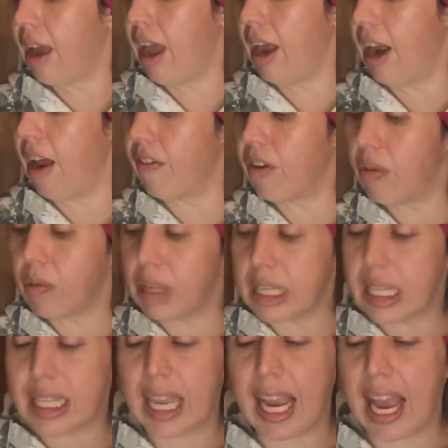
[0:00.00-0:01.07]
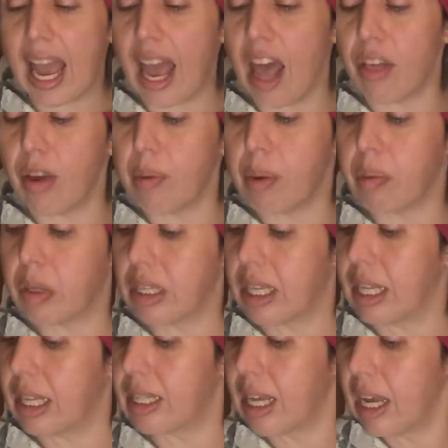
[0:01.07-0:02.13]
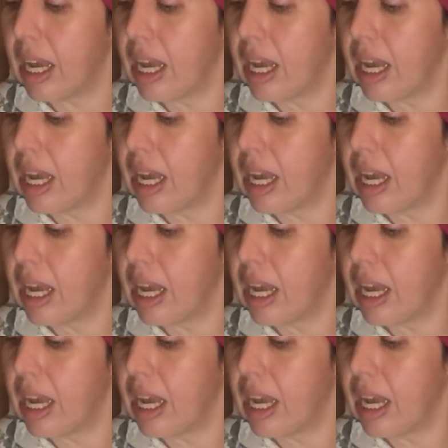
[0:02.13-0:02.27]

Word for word: And everyone this is like other people see this.